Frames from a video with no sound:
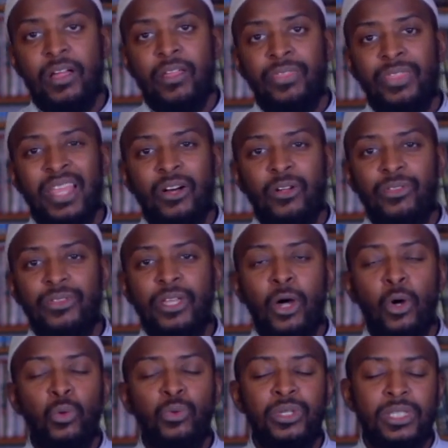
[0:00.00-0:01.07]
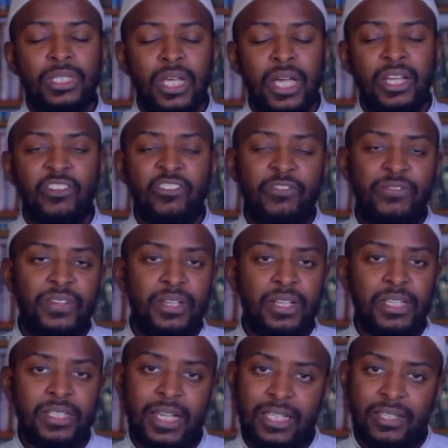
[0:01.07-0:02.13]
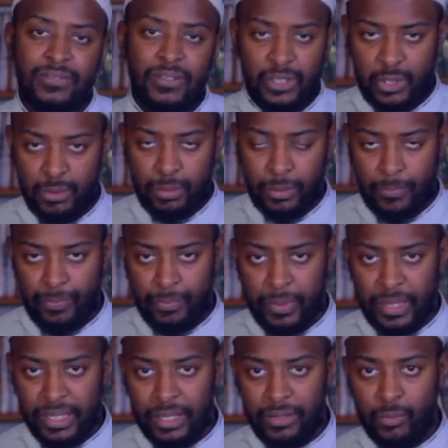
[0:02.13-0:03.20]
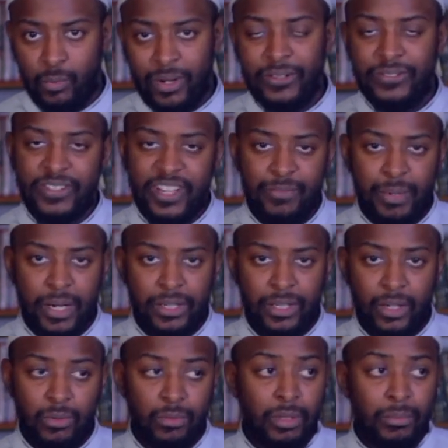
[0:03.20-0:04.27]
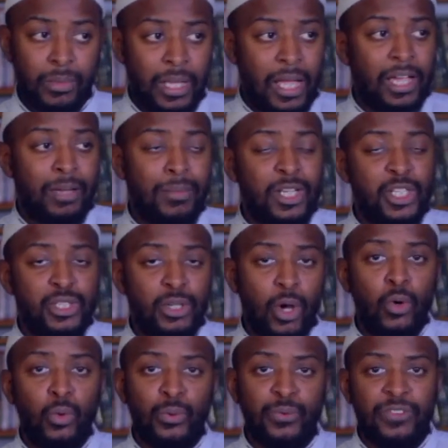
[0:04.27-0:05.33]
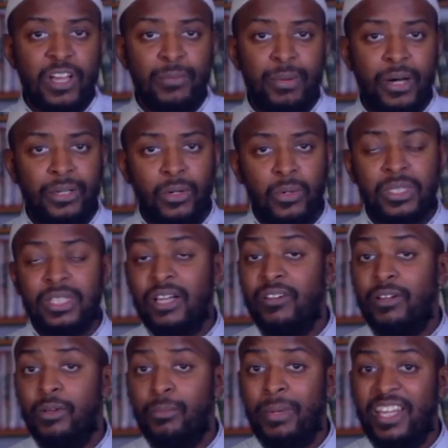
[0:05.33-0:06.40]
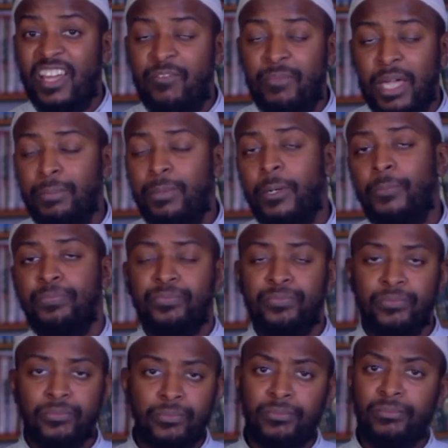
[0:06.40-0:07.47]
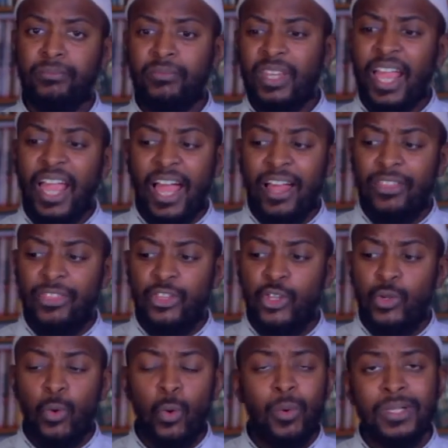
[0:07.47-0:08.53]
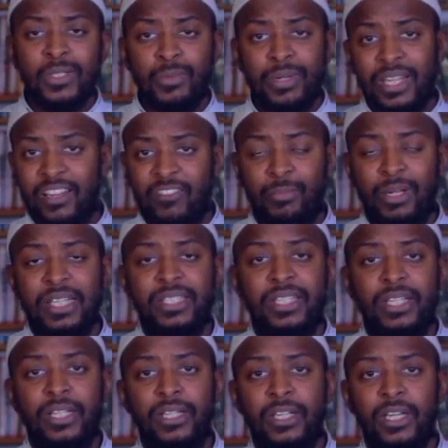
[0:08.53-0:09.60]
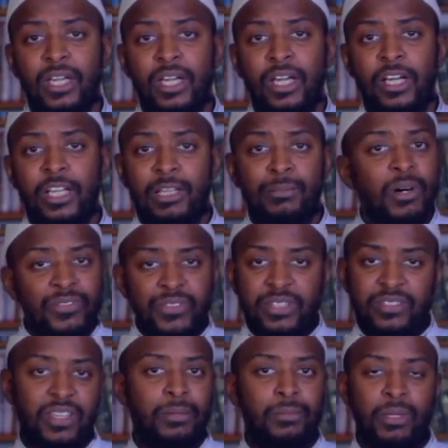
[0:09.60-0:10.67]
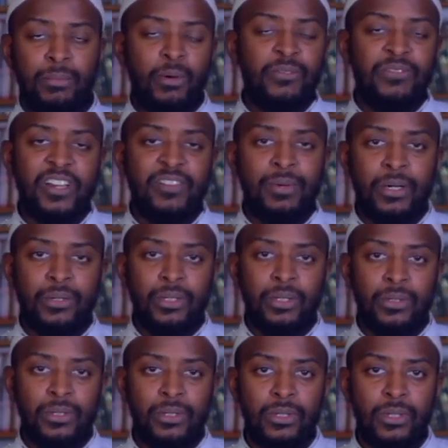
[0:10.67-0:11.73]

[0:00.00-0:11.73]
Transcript: Now, the whole design of fiat is that it's fungible. Meaning that one £5 note, like imagine the old £5 notes that are made out of paper and the newer ones made out of plastic. They're both the same. They're both £5 notes.